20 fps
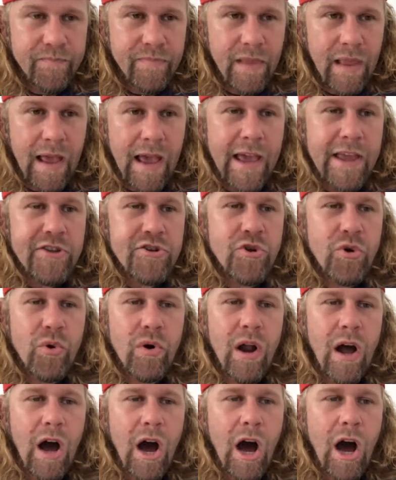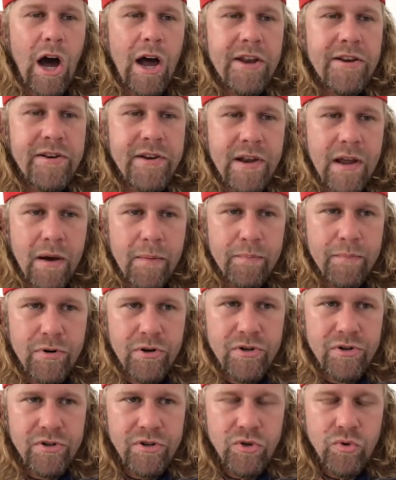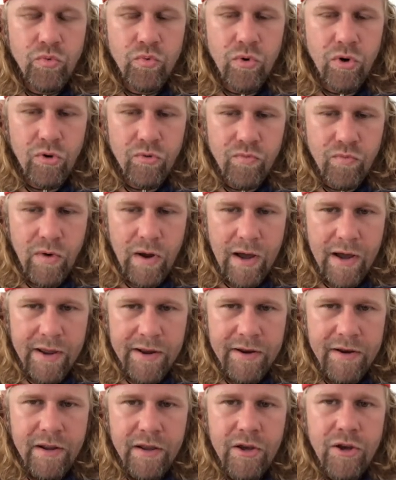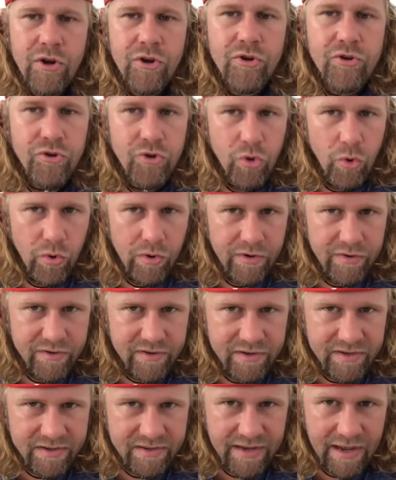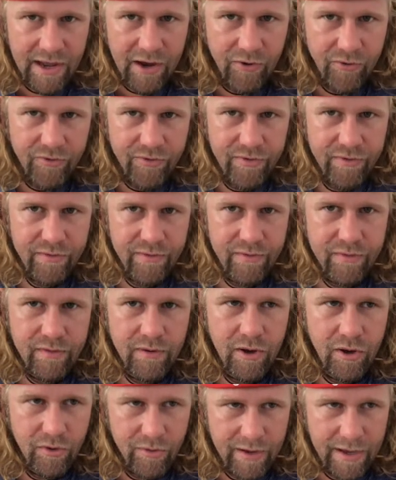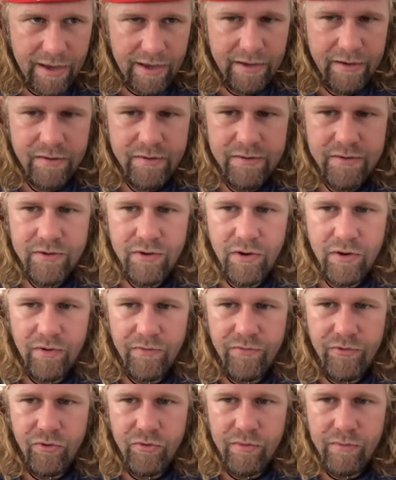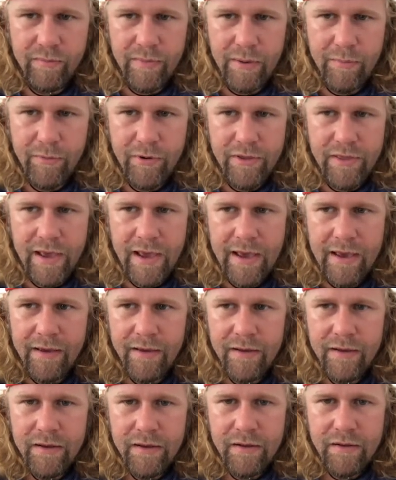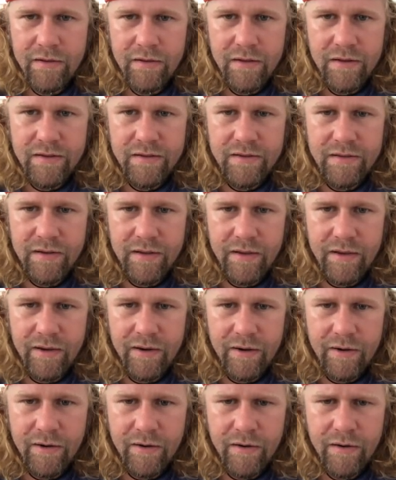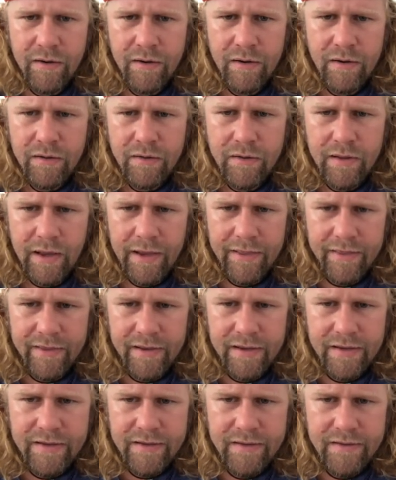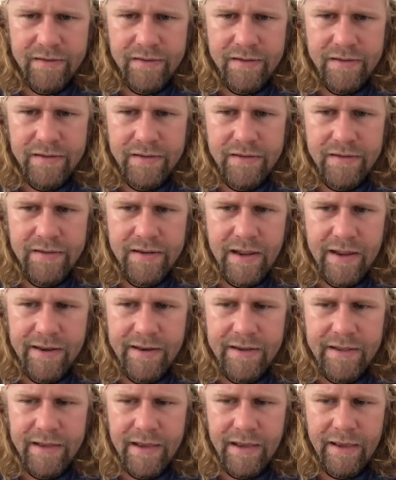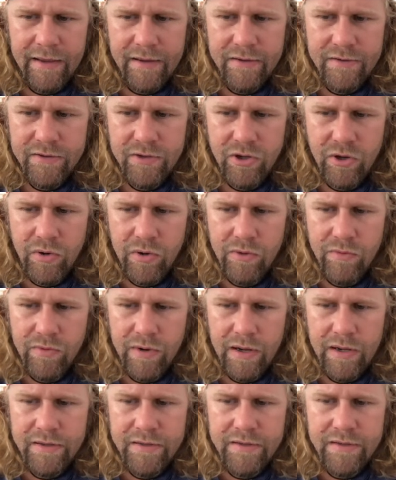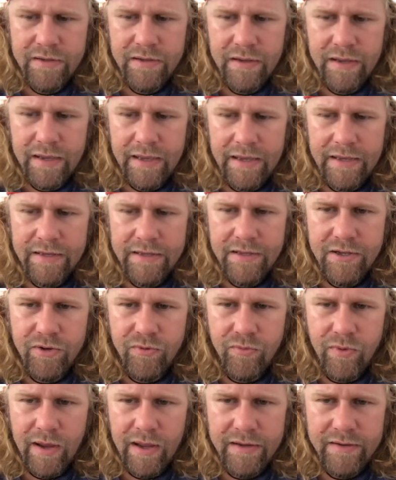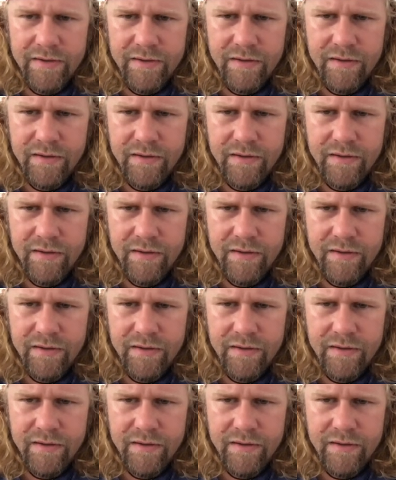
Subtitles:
and your odd numbers will run north to south. Okay, so if you remember that, let's see here, like this is 98, so it runs east to west.